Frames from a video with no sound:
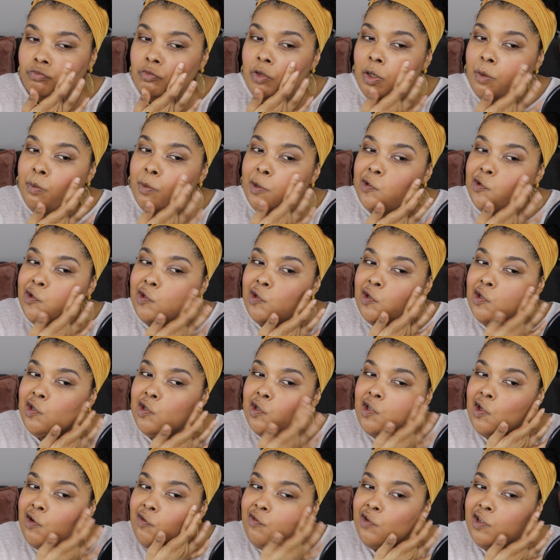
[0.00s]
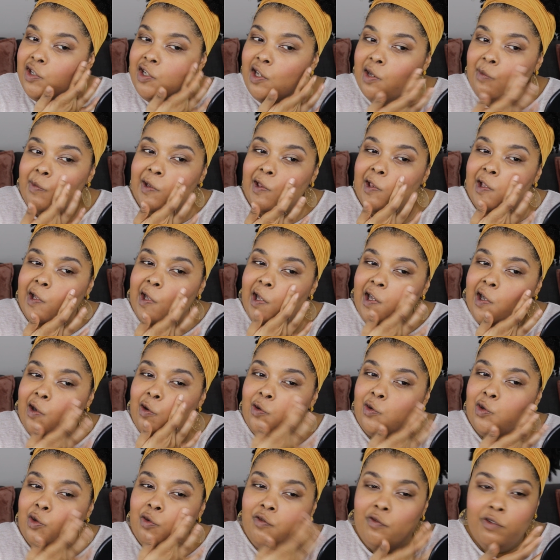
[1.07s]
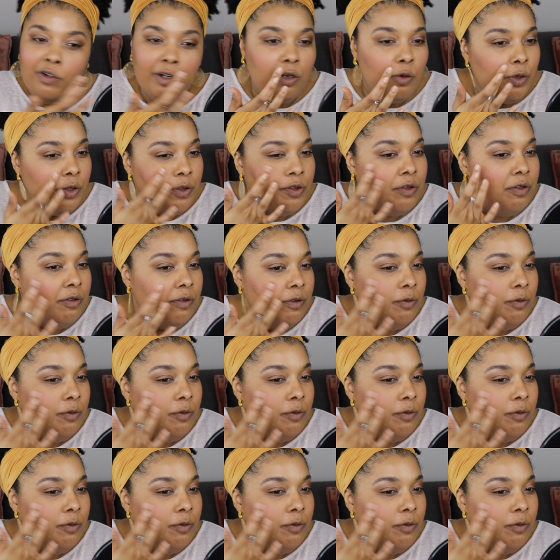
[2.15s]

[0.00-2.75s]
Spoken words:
I mention it every time I think I go too far with